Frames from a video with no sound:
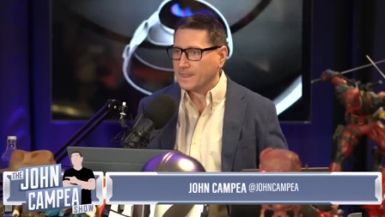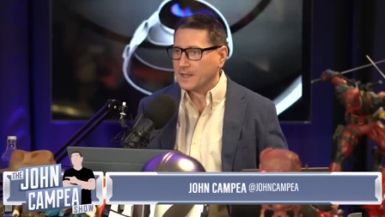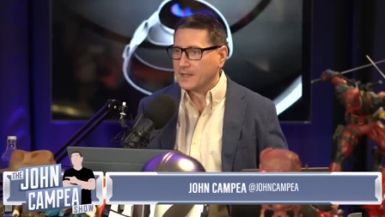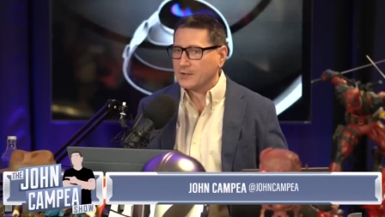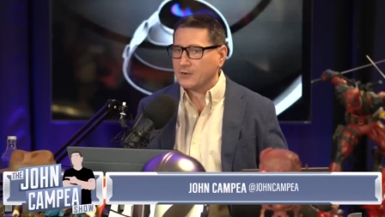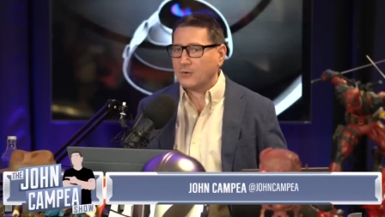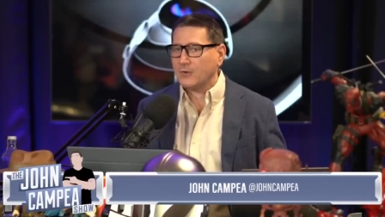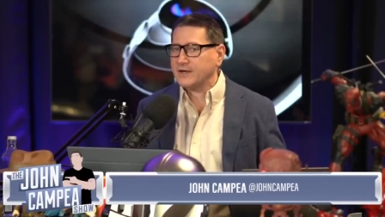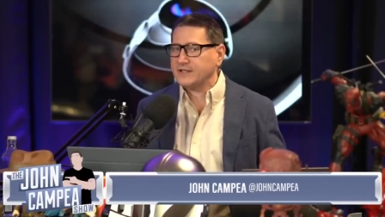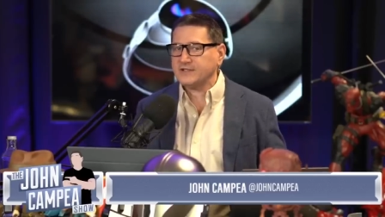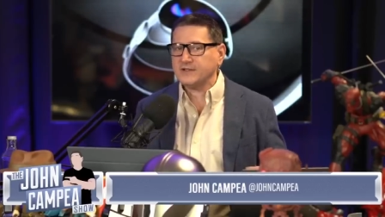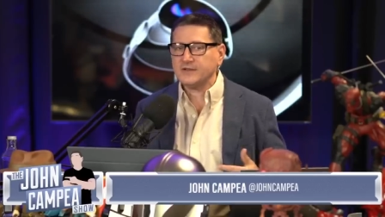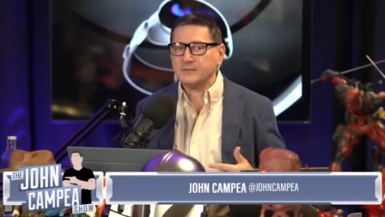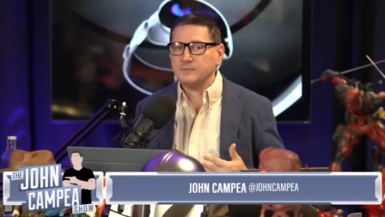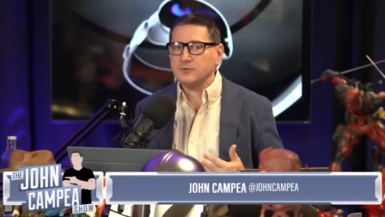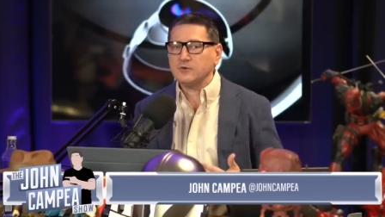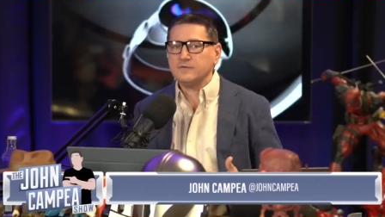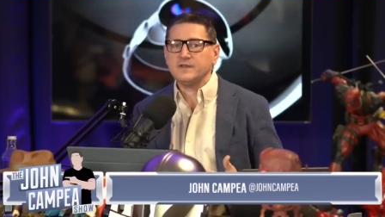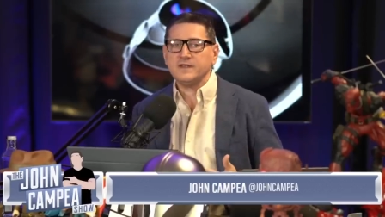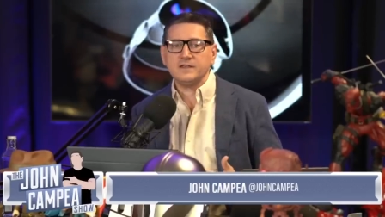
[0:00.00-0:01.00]
Going to the
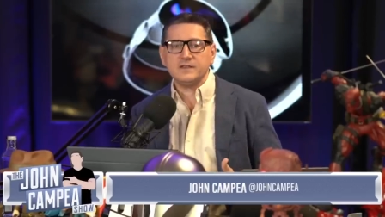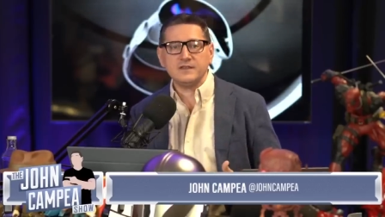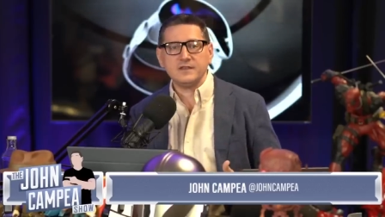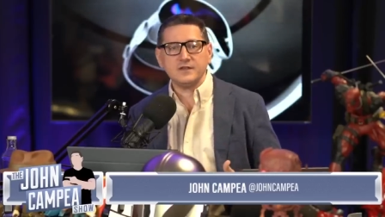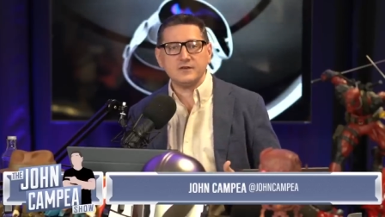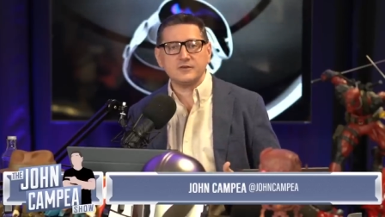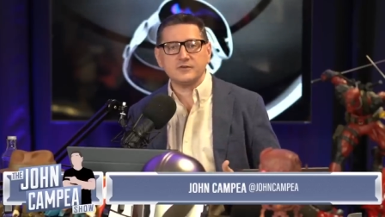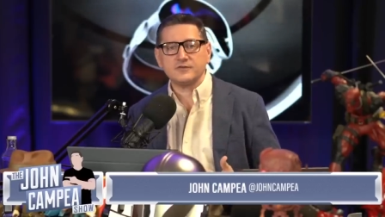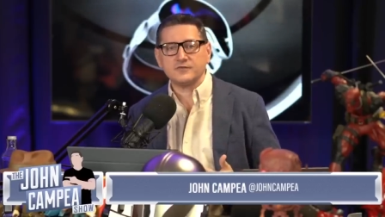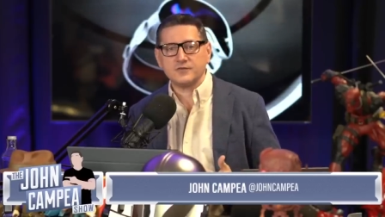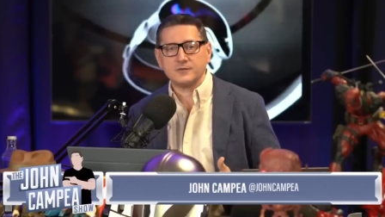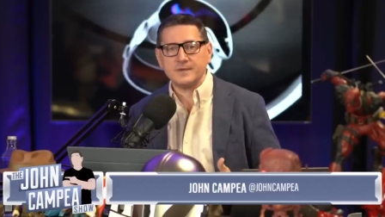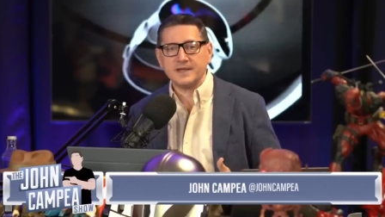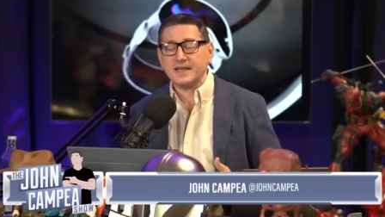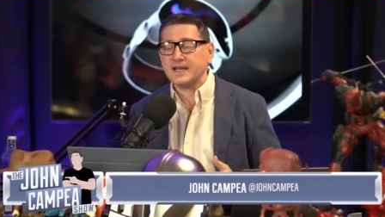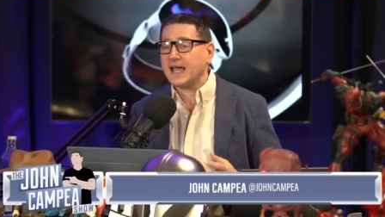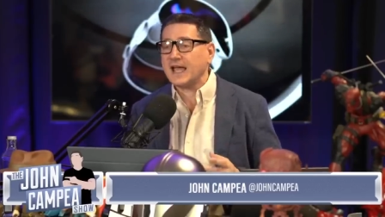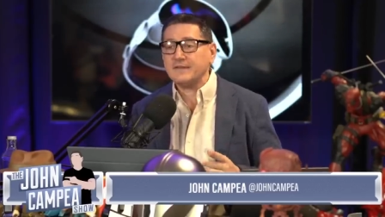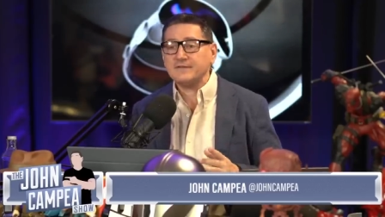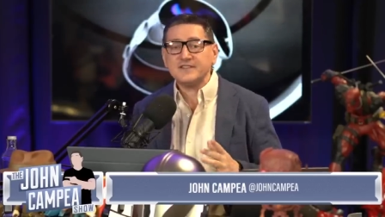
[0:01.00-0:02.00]
movie theaters for me,
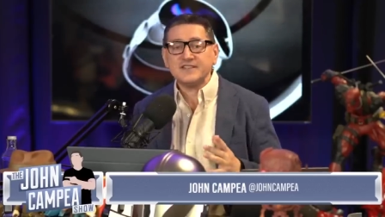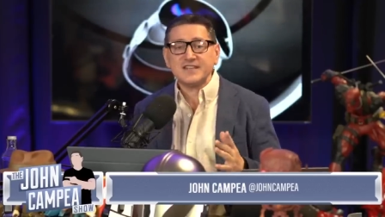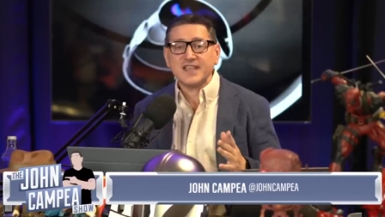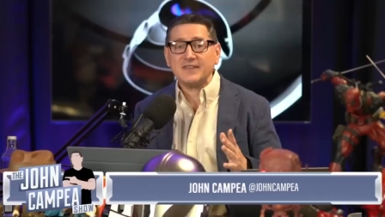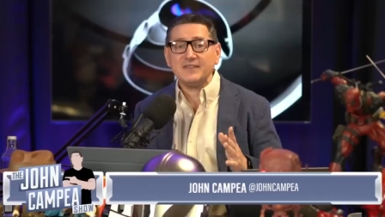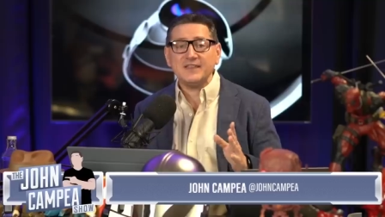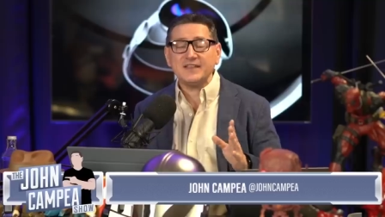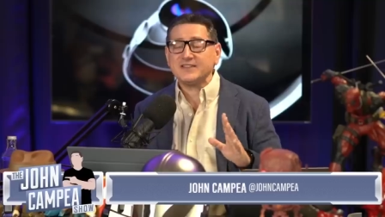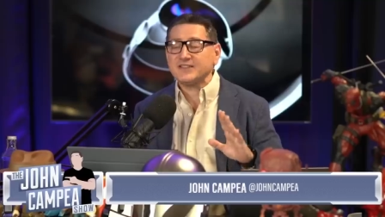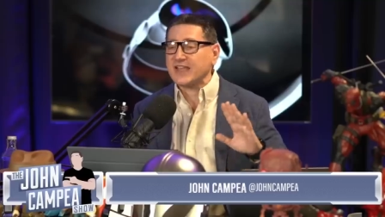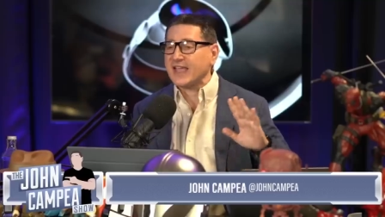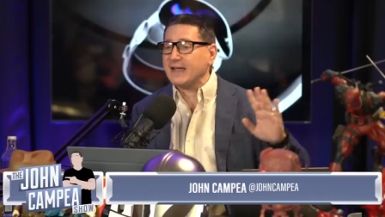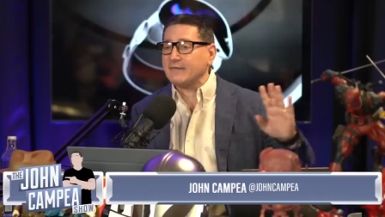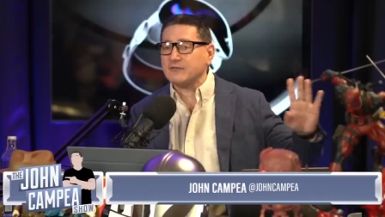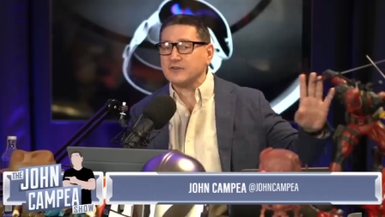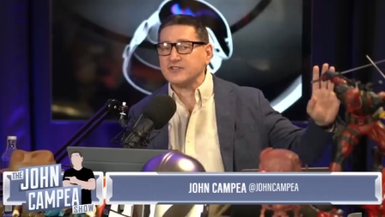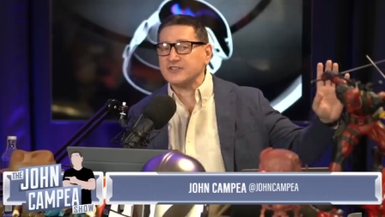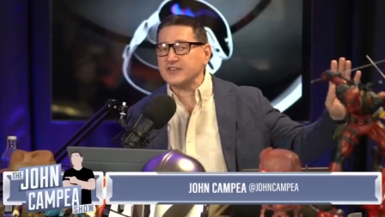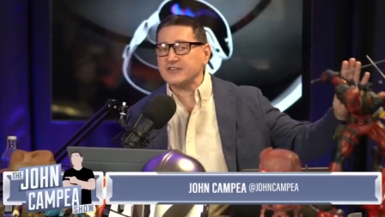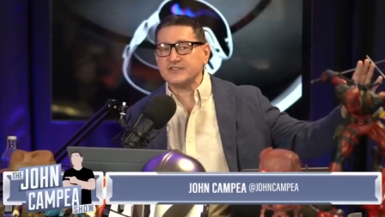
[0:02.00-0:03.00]
and I've said this
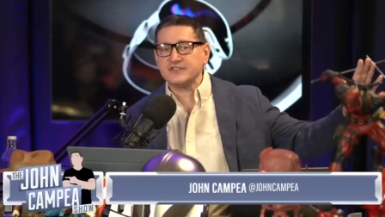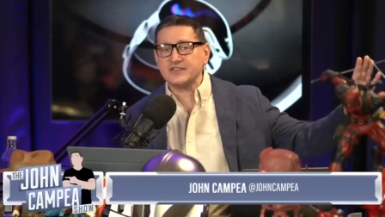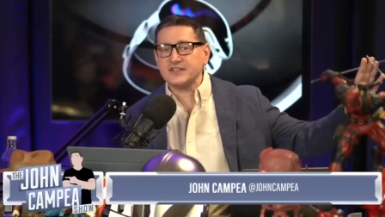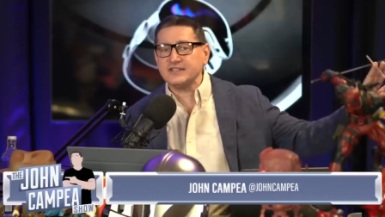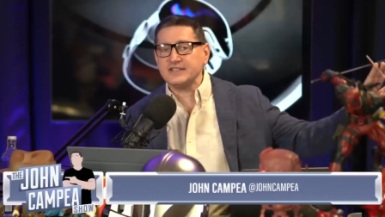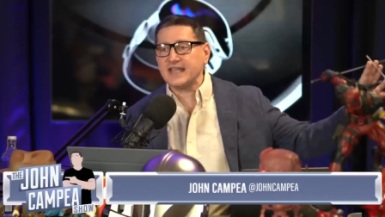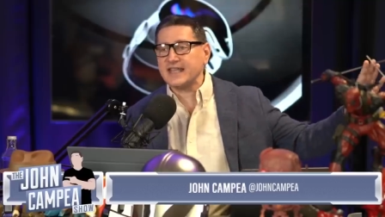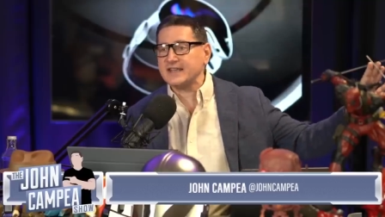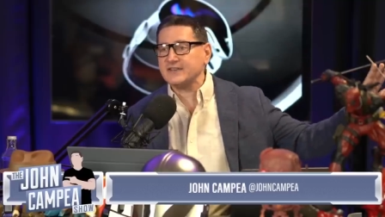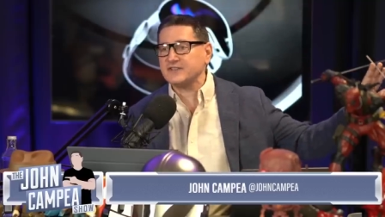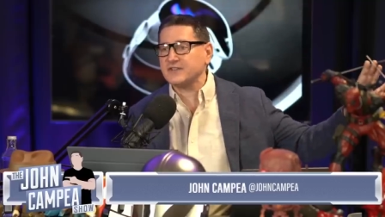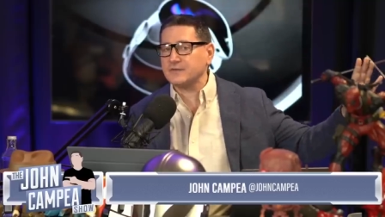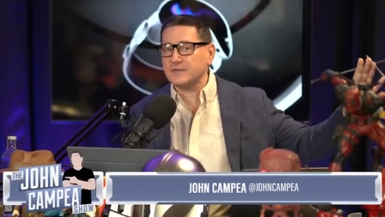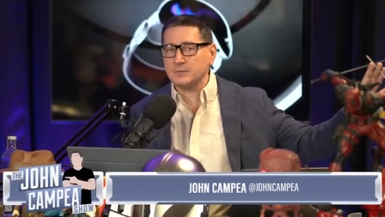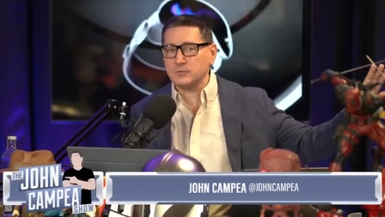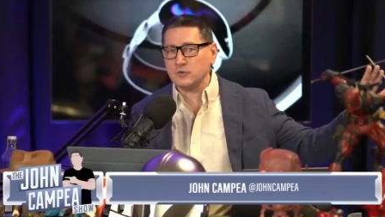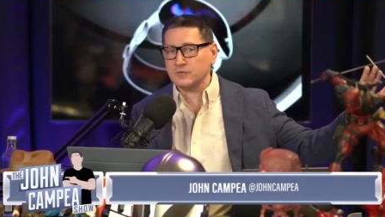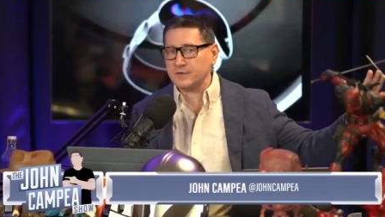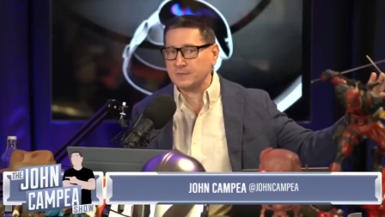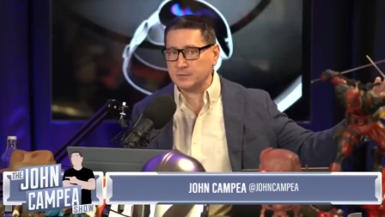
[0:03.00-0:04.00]
ever since the days of the
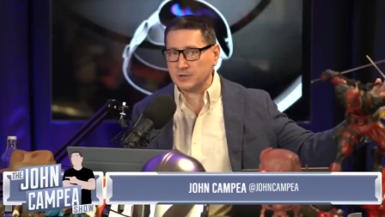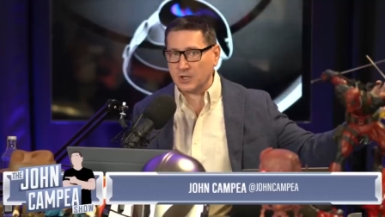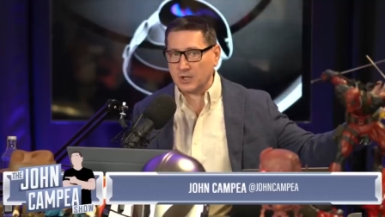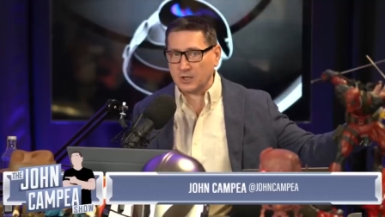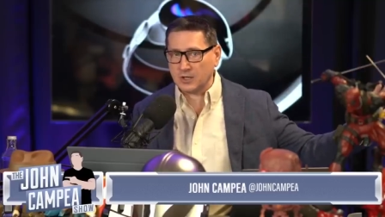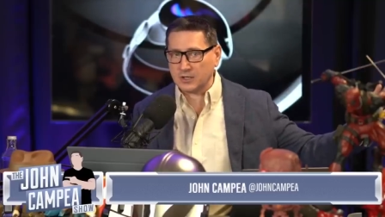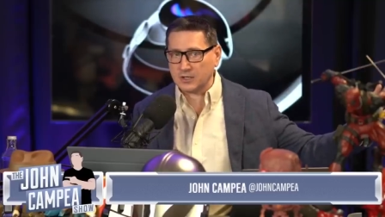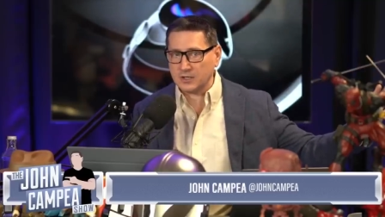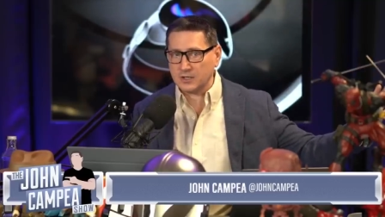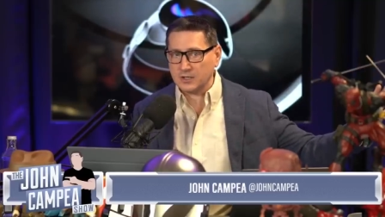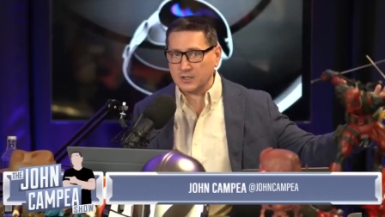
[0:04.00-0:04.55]
movie blog,